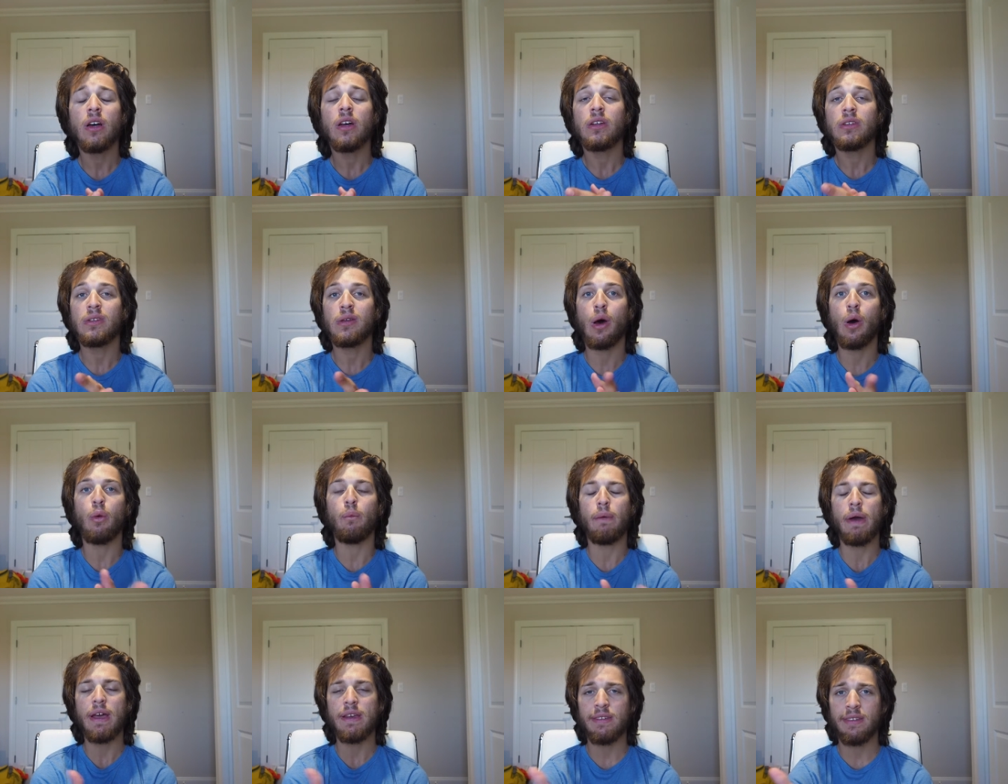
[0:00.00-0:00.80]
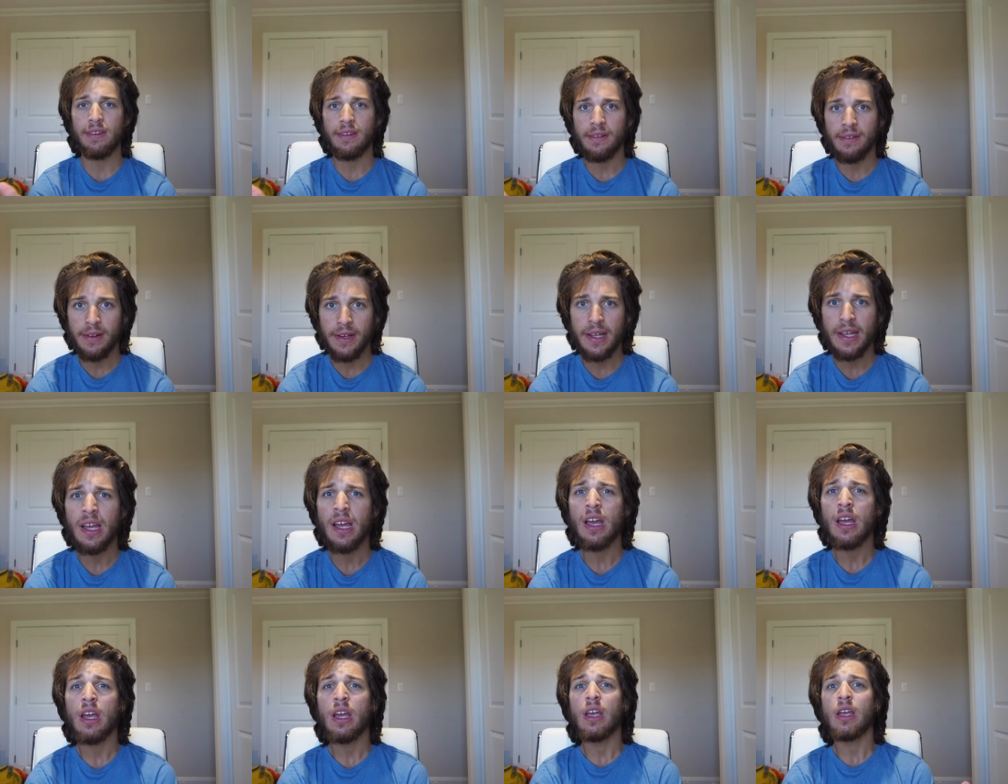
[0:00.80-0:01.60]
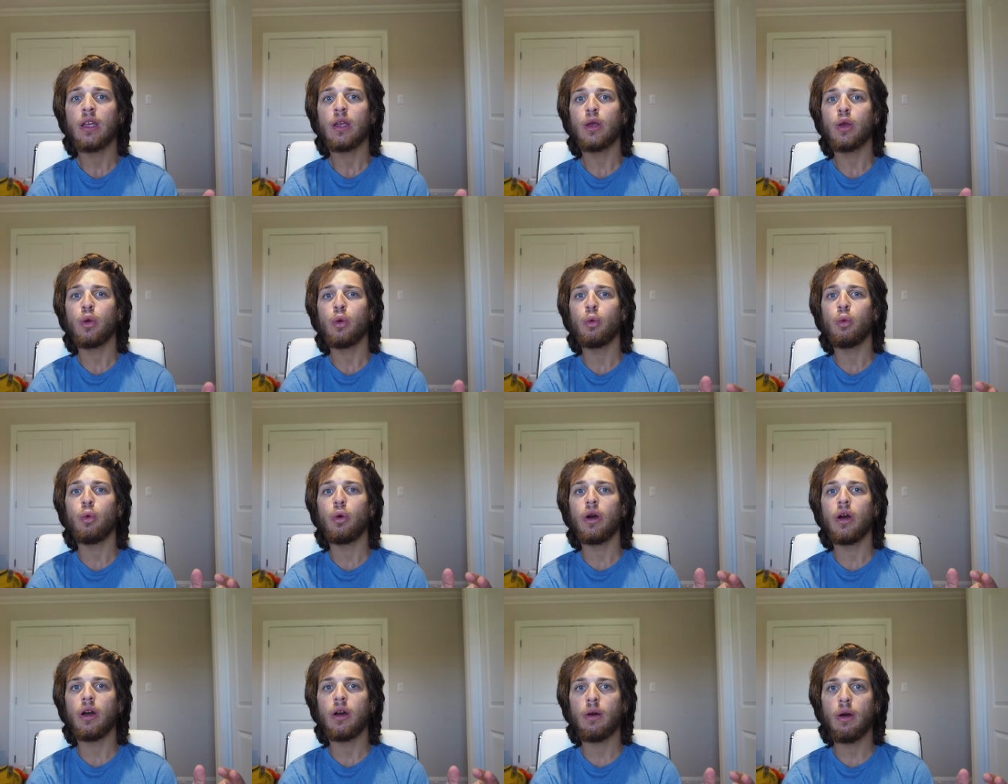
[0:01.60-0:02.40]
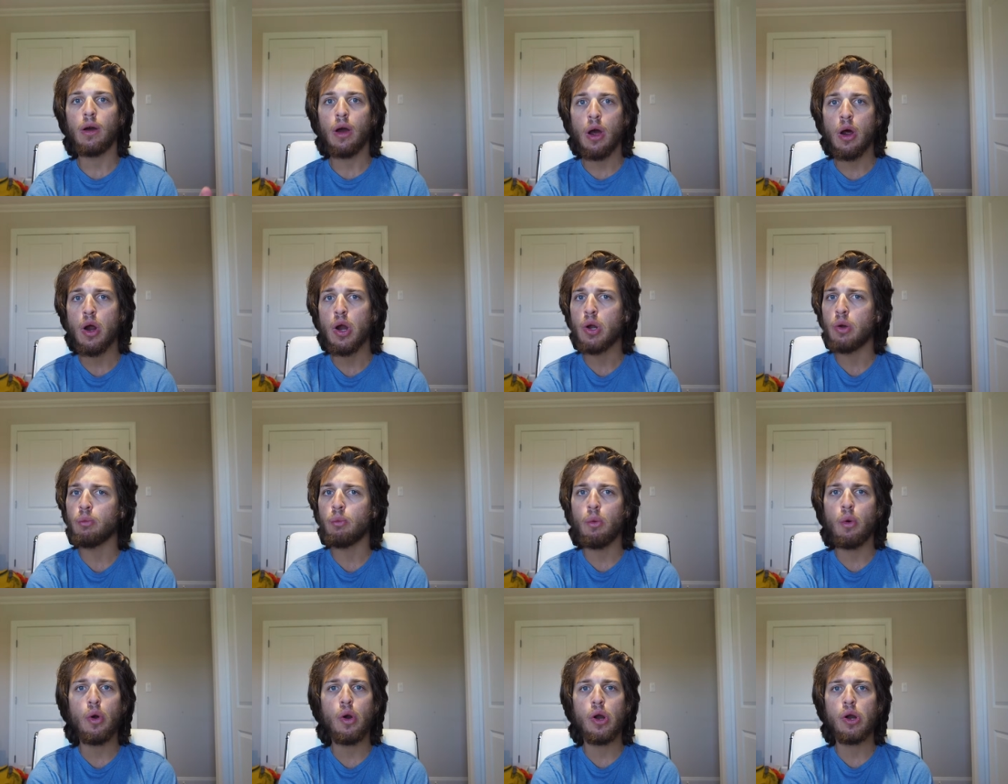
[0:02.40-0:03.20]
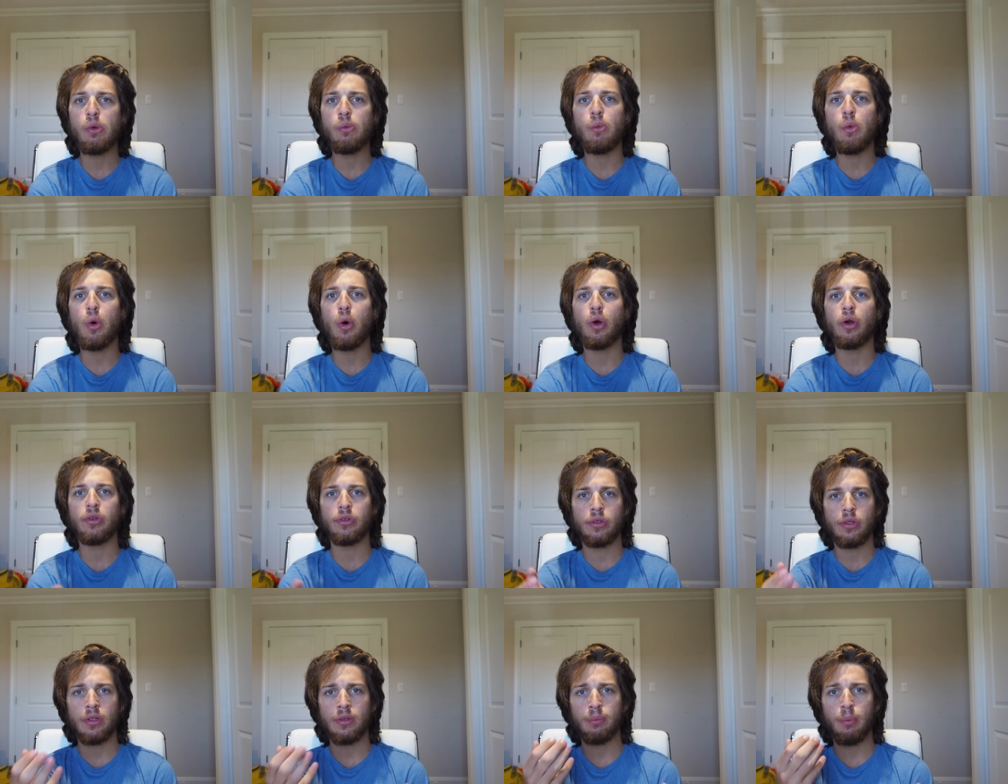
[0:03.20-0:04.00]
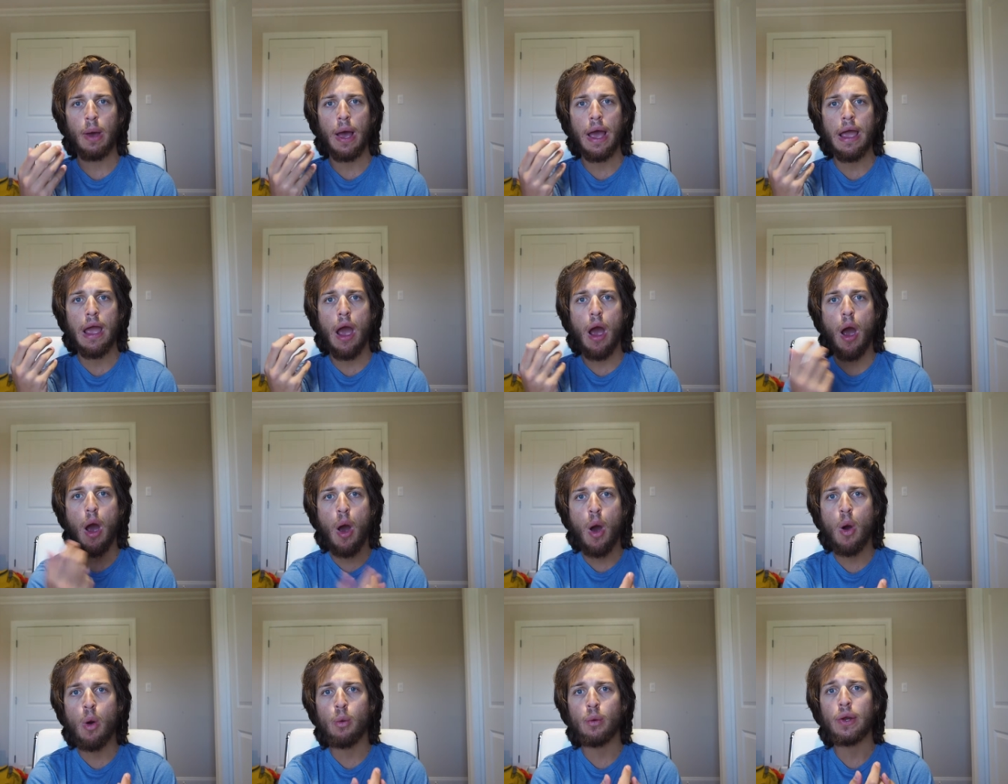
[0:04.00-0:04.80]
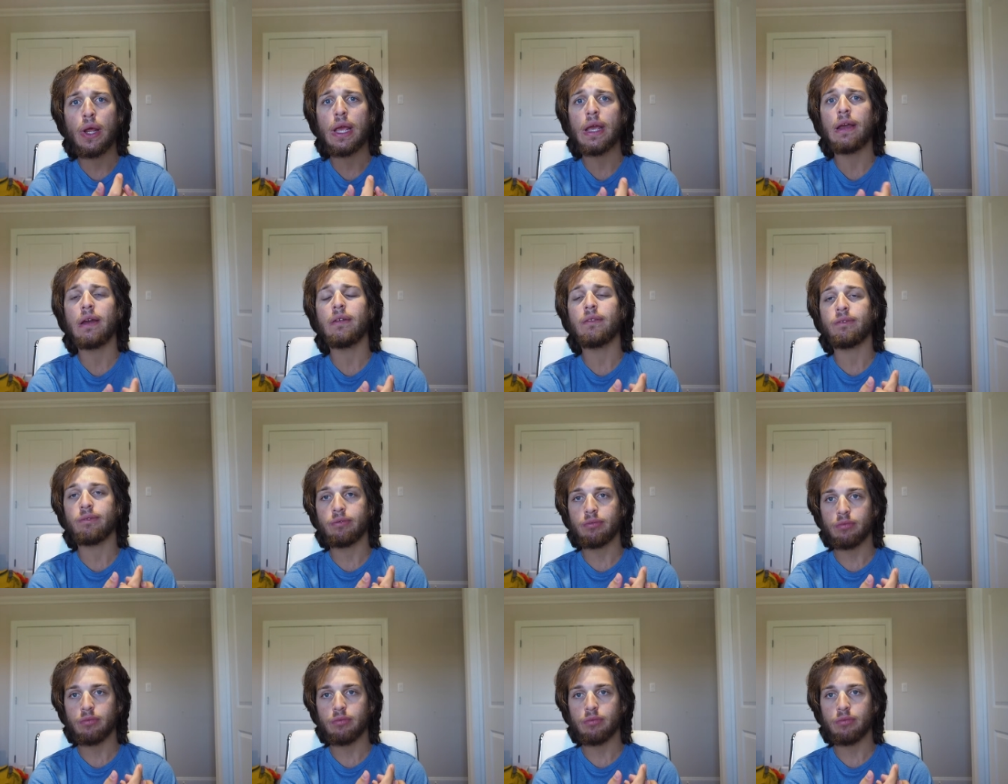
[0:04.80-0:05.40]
so basically you earn more and more just by owning